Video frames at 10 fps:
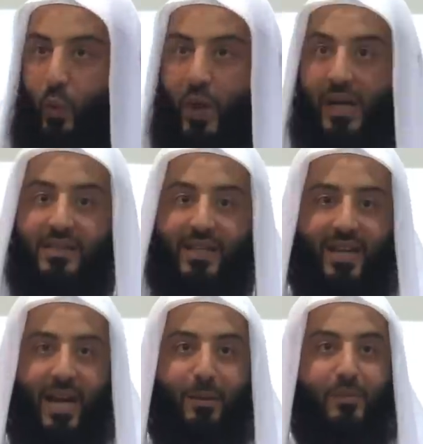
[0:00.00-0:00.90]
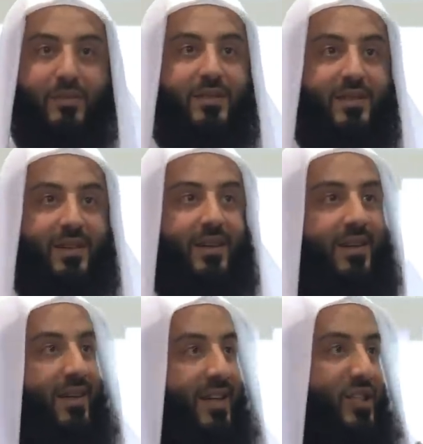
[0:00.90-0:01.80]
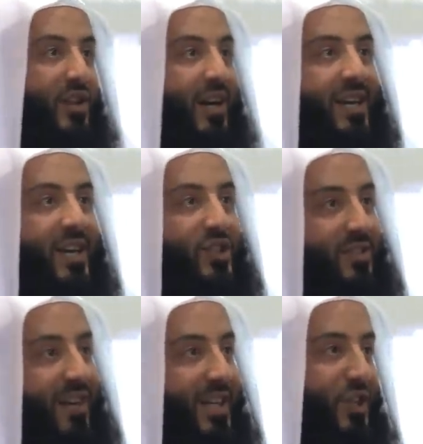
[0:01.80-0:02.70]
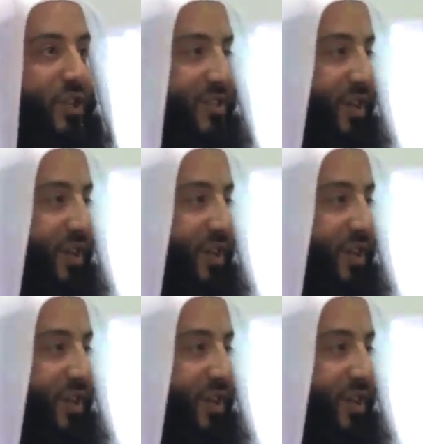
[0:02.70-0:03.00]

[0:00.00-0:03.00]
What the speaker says: winter comes. It's not here tonight, because